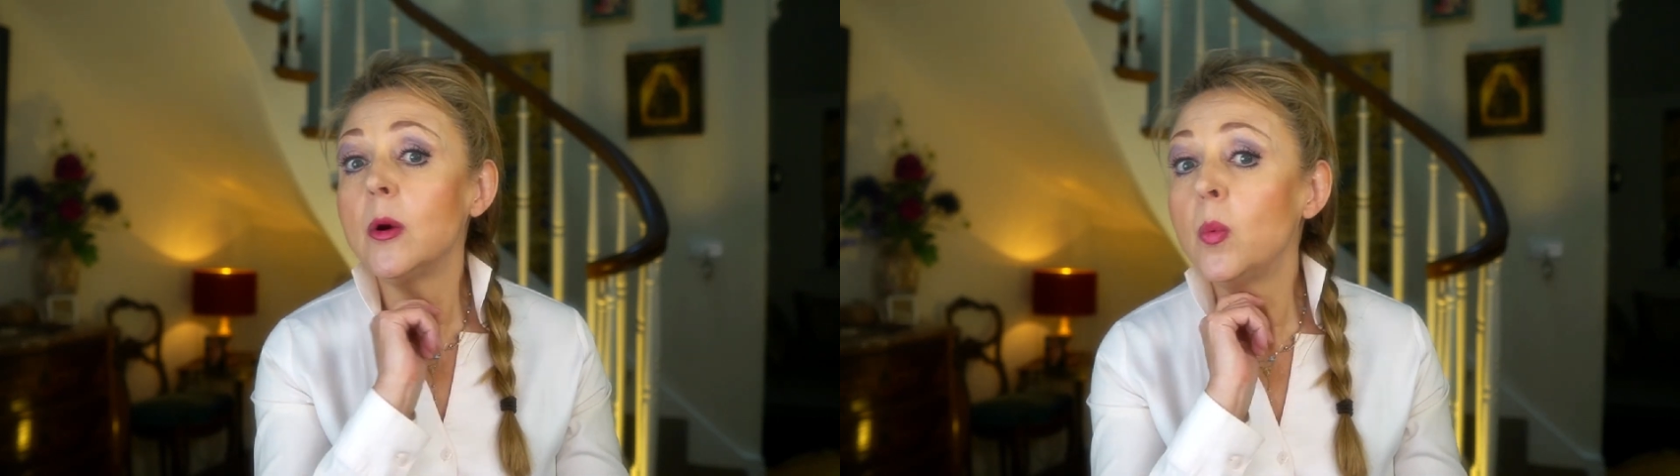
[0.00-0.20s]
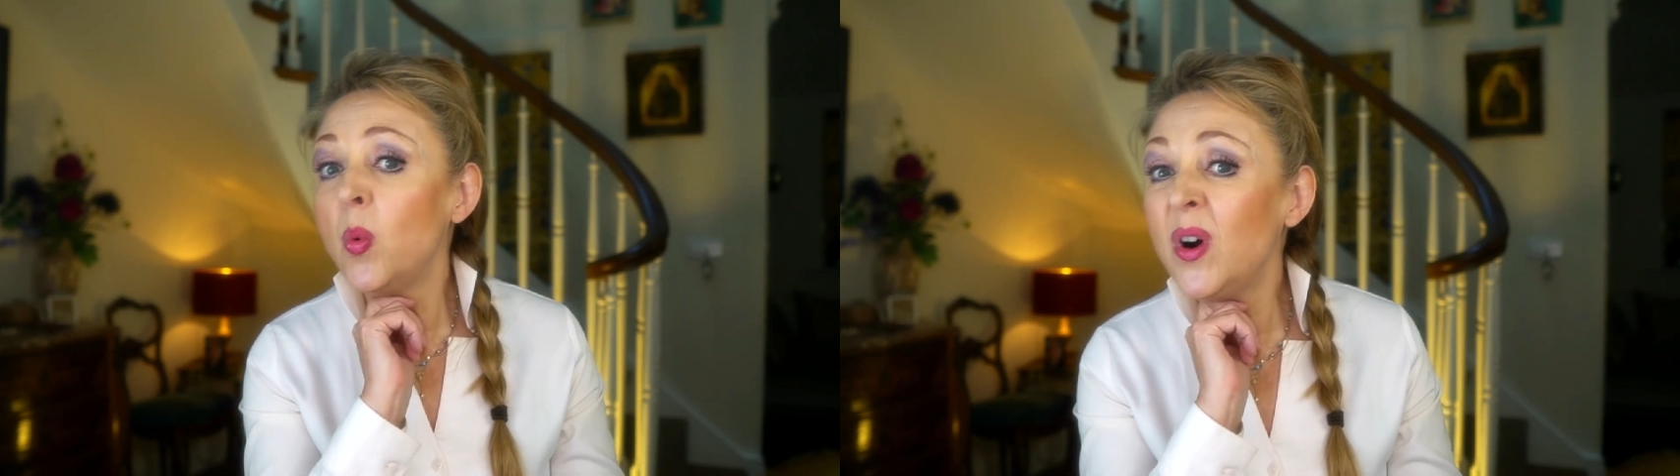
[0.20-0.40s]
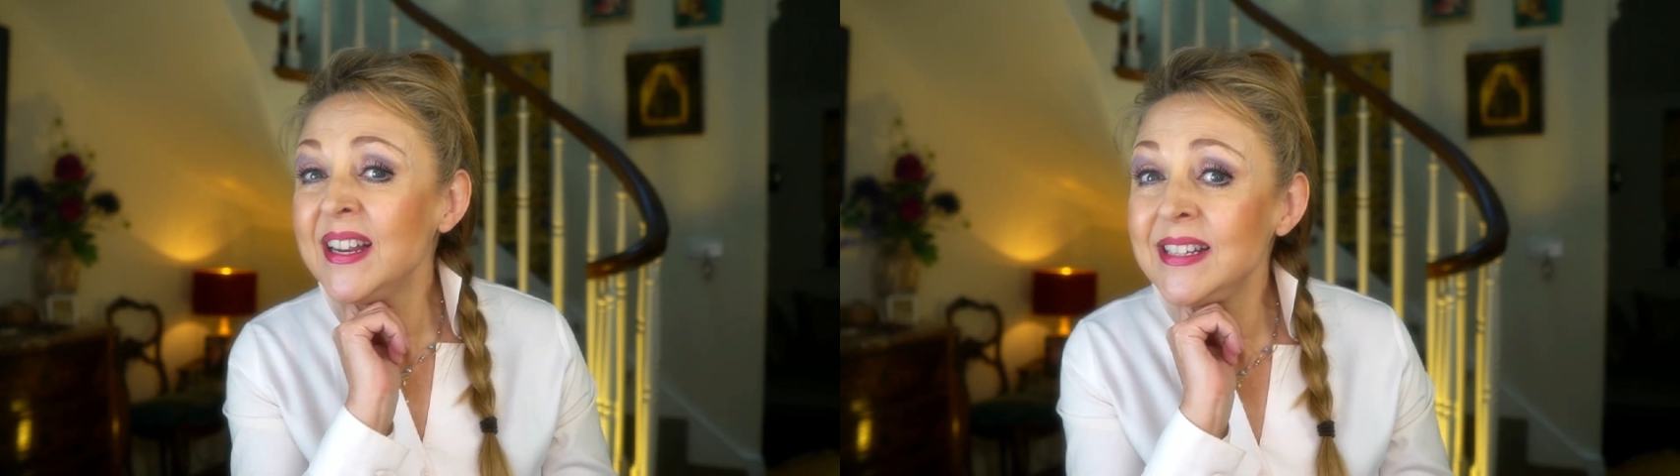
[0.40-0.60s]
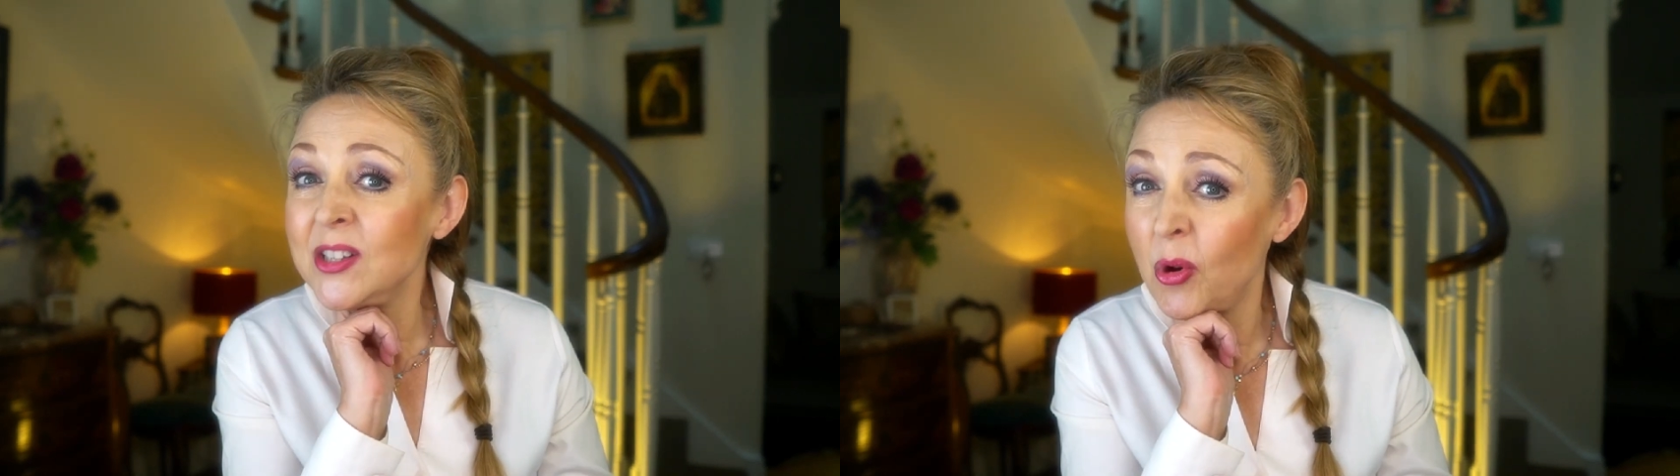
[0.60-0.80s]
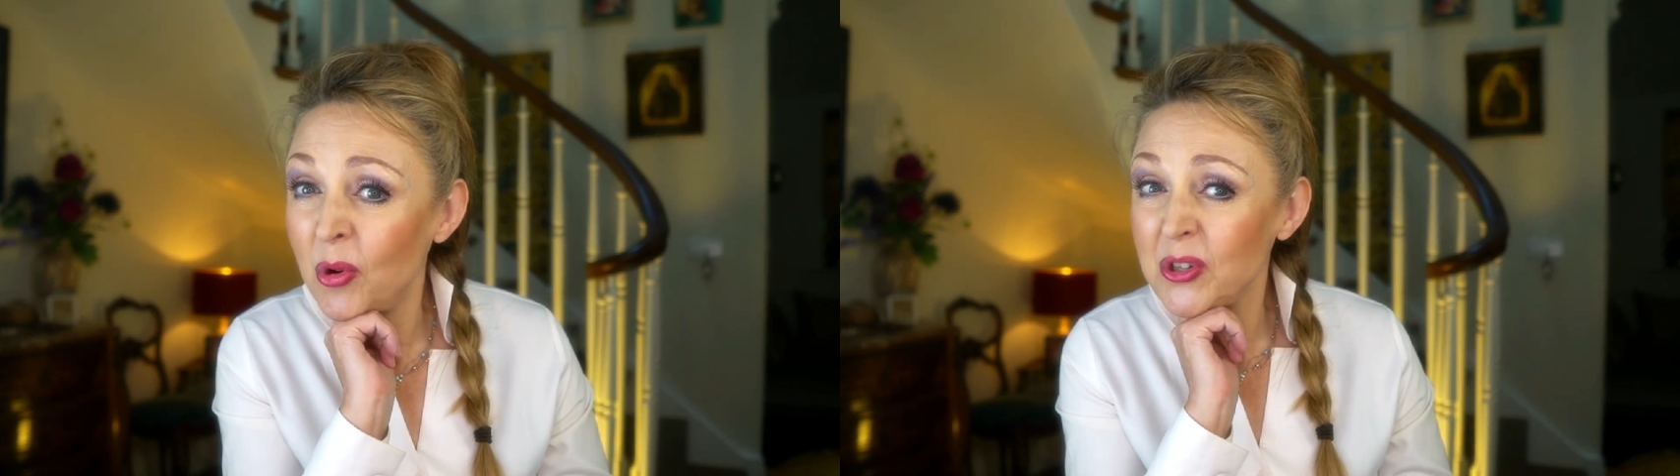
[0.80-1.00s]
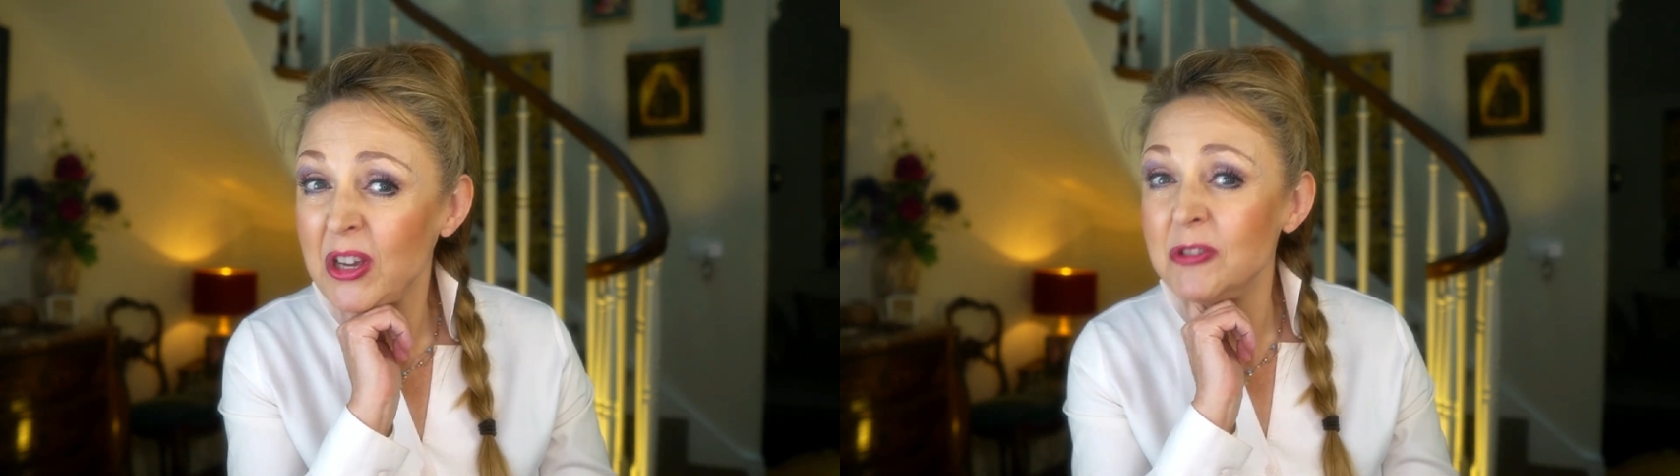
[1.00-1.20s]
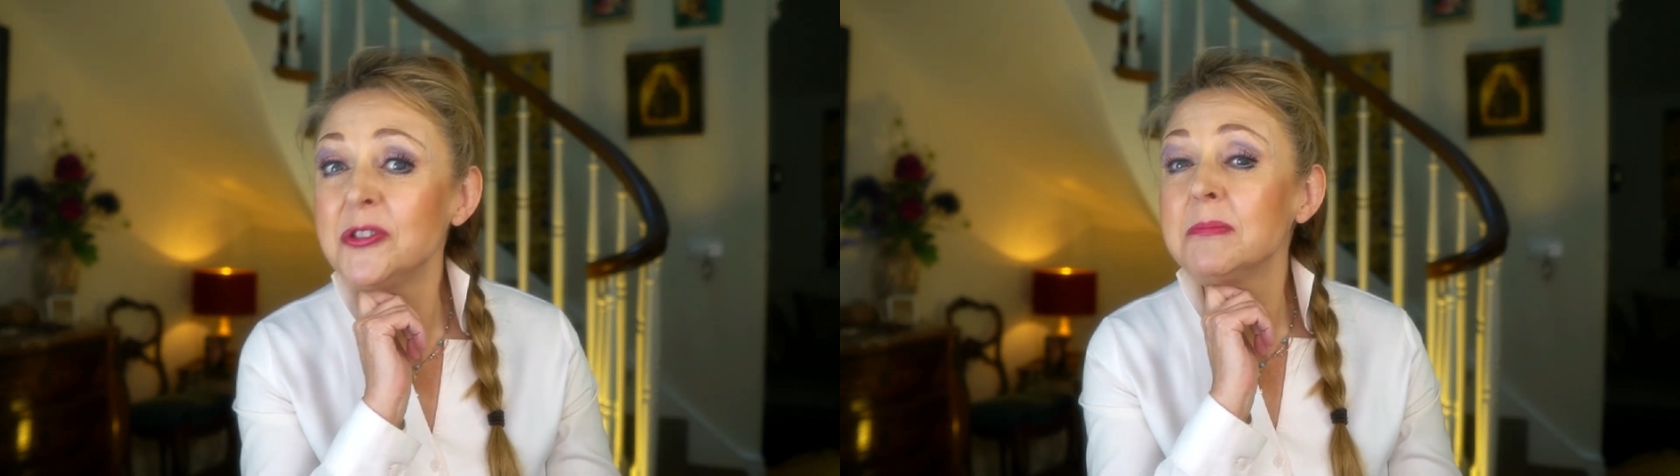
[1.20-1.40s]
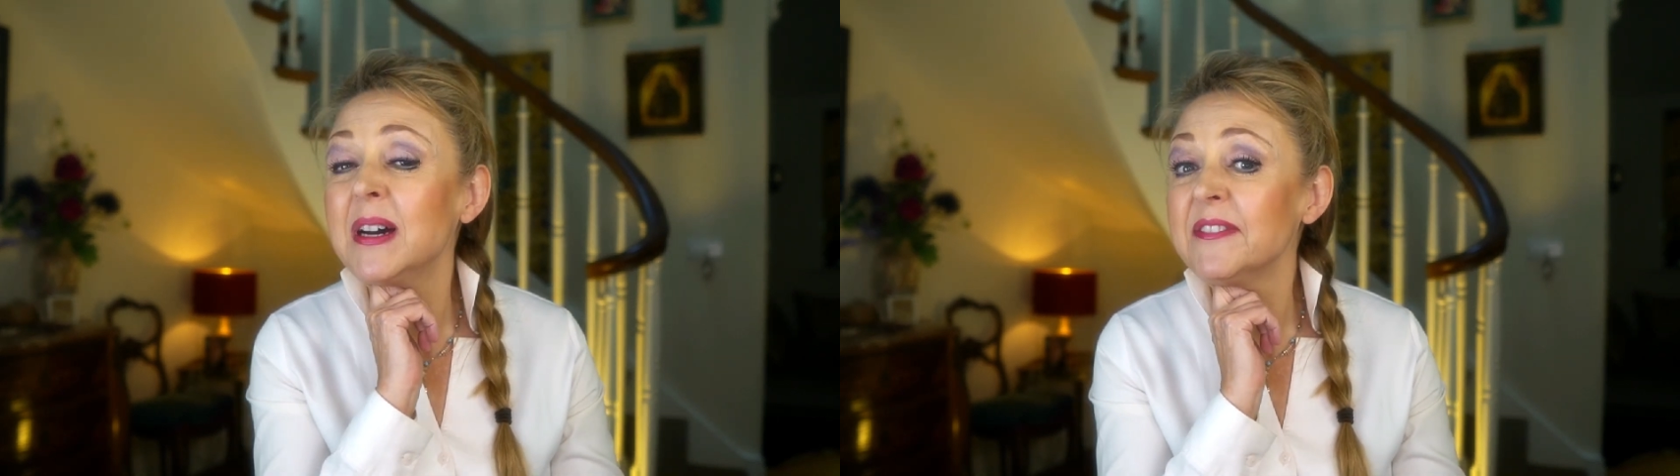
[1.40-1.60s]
why not go to my